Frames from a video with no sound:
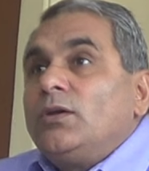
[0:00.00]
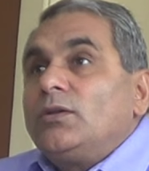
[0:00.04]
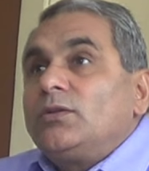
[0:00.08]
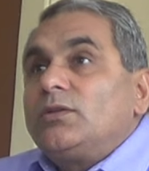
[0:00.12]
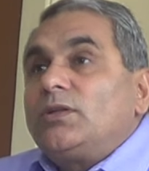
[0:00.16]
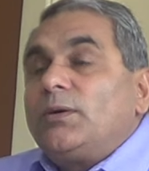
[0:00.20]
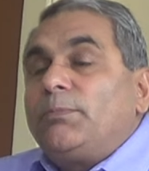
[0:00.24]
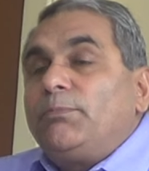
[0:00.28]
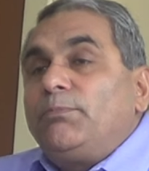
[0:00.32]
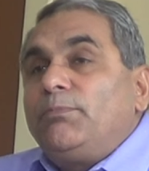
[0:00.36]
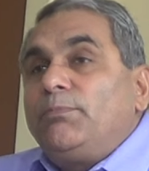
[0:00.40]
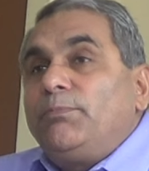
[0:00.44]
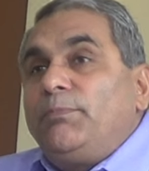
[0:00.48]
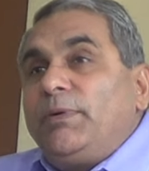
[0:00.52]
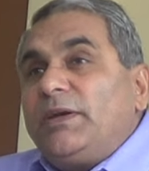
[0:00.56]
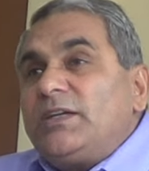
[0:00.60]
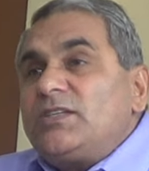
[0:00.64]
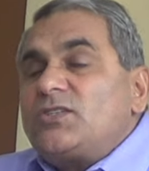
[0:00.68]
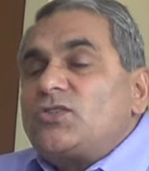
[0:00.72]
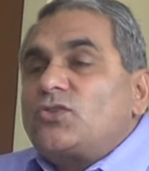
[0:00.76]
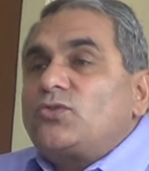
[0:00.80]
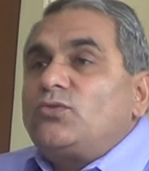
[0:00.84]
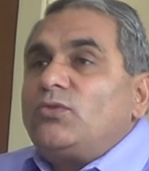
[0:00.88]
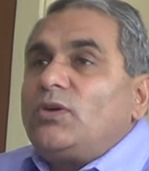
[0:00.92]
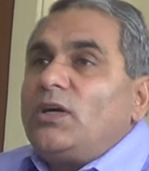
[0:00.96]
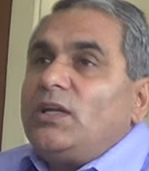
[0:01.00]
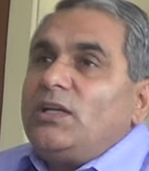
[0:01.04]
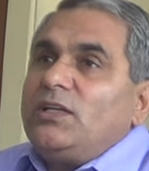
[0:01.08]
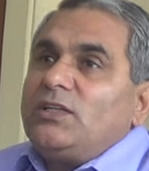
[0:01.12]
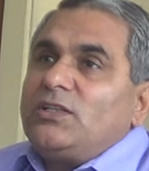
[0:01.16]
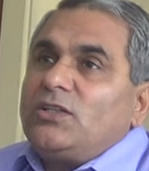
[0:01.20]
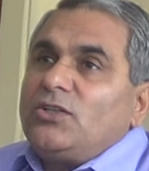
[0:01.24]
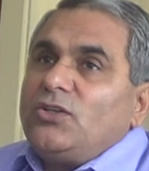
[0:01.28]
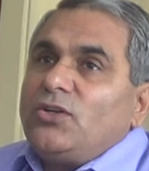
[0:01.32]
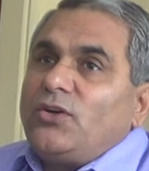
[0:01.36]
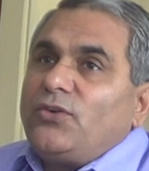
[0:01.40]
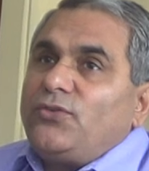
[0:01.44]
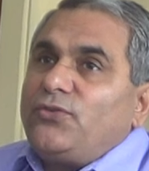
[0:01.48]
the best
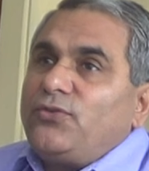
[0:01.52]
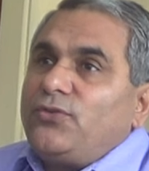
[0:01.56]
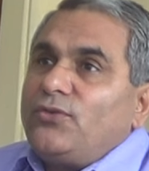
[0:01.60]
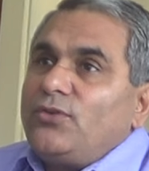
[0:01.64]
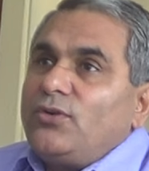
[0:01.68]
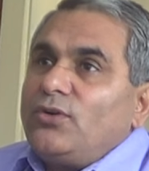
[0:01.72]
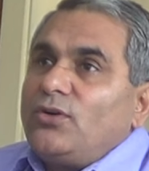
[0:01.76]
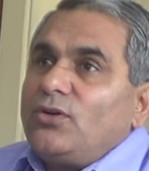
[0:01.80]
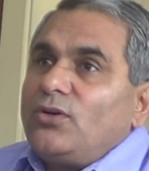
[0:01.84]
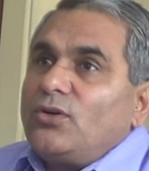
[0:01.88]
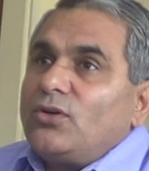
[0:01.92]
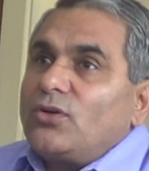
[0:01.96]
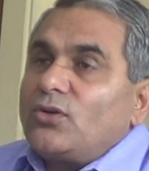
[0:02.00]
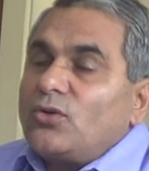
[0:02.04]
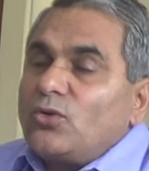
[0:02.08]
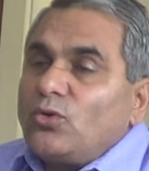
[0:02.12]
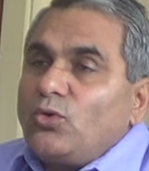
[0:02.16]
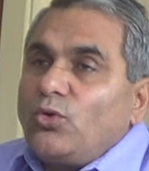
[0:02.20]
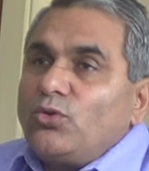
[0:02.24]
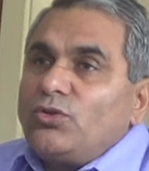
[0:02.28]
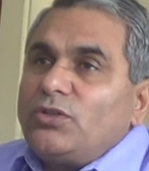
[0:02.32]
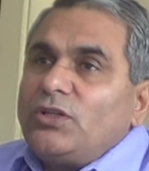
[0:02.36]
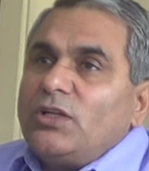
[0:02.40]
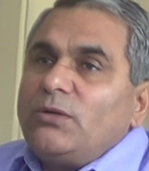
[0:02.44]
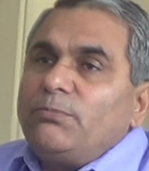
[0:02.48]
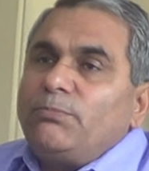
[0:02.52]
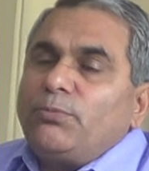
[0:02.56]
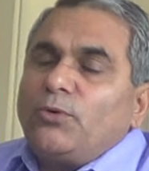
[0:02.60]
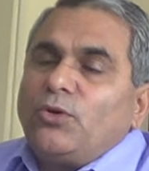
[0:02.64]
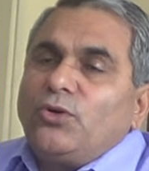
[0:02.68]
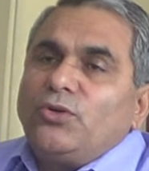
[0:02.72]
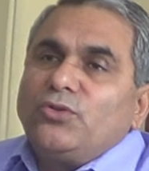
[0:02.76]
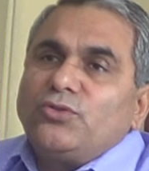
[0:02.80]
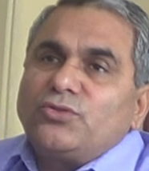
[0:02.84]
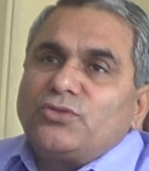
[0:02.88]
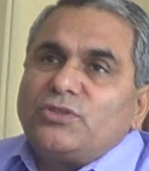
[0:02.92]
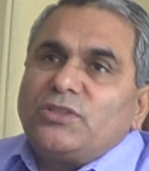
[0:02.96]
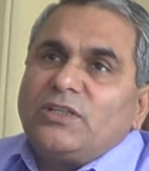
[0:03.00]
quality of cotton
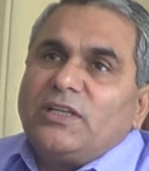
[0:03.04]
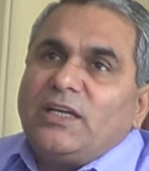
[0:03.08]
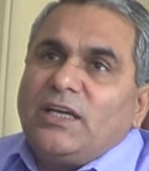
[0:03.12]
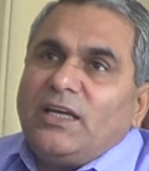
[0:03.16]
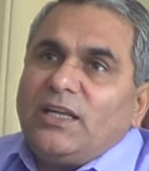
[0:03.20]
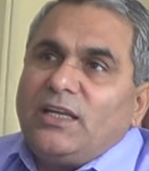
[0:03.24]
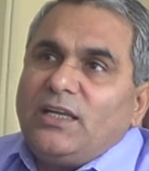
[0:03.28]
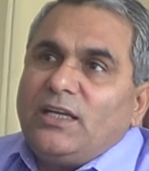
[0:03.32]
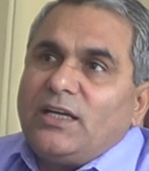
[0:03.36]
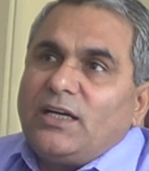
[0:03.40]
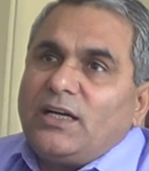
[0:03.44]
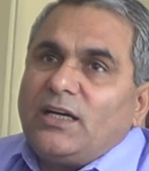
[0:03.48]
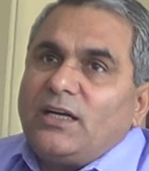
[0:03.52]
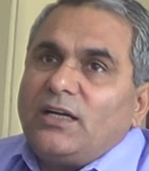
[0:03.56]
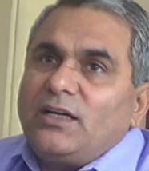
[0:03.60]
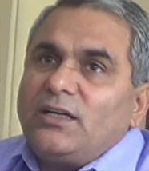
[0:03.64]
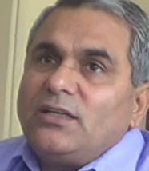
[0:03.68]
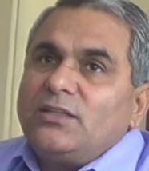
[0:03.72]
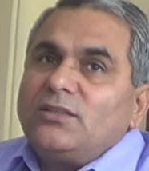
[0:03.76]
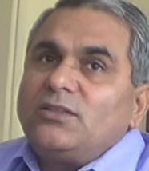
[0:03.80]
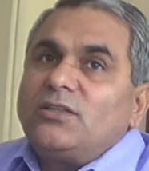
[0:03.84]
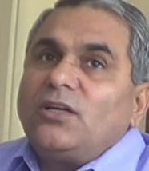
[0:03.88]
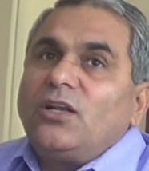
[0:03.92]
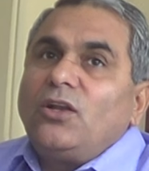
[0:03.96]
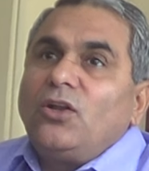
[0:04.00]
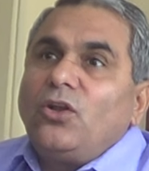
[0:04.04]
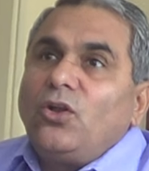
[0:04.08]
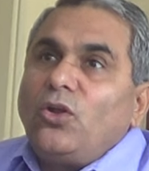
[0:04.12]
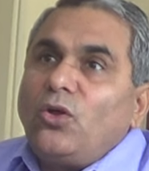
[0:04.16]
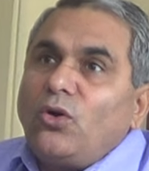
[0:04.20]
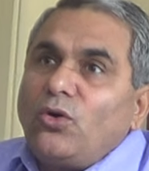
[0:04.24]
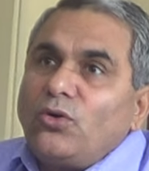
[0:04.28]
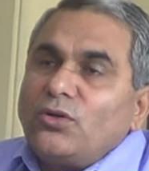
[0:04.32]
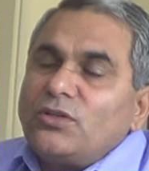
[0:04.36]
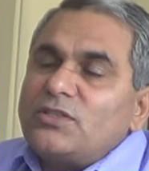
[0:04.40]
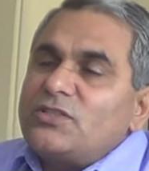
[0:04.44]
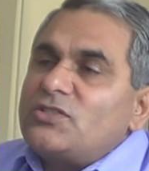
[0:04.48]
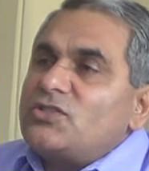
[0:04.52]
producing area, the
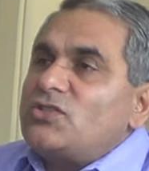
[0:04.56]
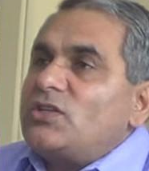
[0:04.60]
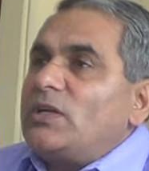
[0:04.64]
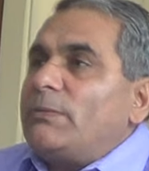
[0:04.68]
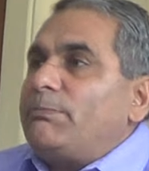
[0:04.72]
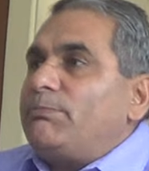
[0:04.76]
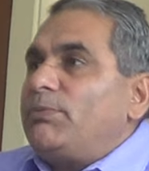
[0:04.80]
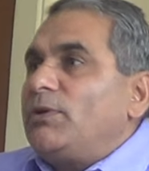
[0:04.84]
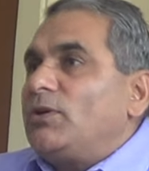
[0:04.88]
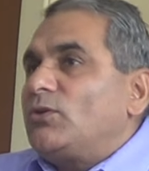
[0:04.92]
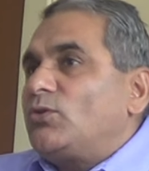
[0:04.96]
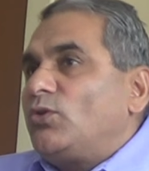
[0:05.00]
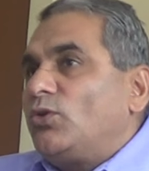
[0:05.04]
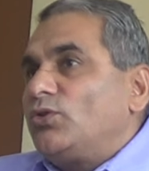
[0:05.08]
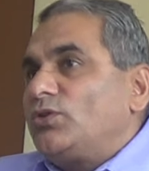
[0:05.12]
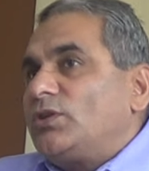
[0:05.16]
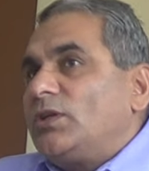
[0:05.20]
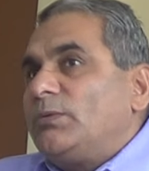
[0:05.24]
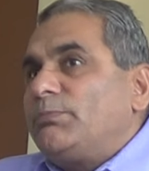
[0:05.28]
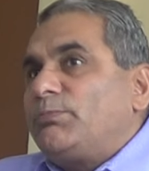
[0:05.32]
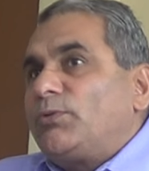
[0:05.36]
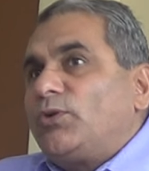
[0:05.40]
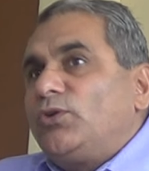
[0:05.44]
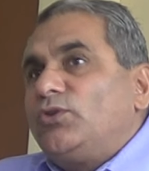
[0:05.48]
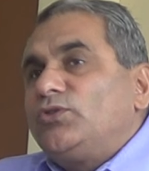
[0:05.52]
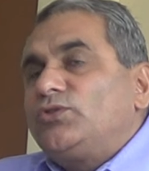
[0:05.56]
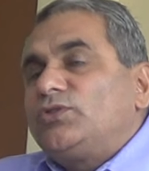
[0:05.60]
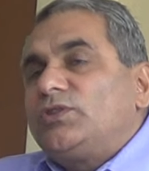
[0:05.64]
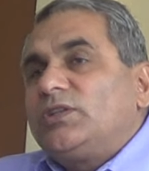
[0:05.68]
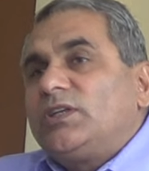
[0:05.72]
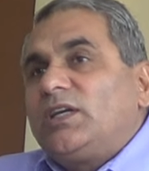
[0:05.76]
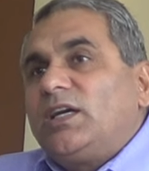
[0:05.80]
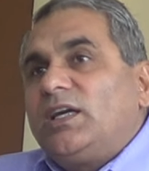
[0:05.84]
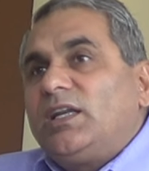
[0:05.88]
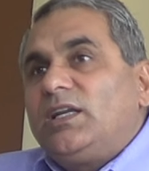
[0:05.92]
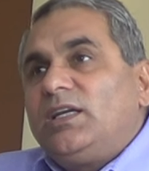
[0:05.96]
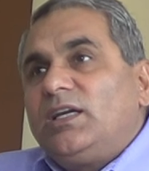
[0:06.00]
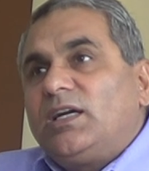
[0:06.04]
long staple cotton producing
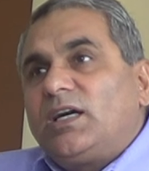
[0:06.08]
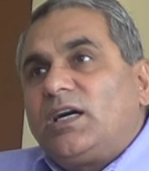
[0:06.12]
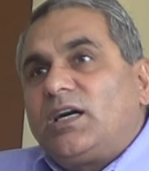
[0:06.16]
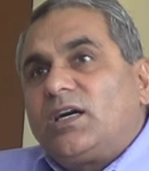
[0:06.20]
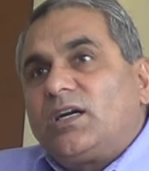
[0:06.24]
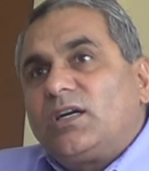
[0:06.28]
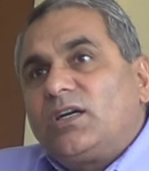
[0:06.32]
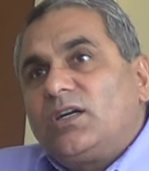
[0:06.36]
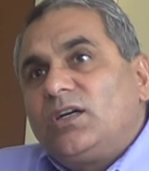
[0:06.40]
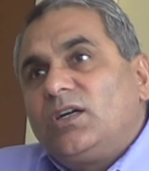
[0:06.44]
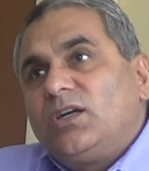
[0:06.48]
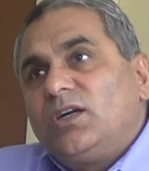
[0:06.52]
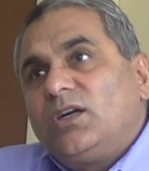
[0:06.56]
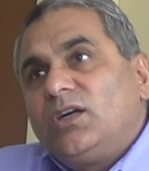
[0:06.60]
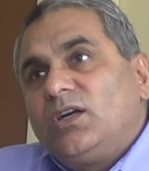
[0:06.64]
area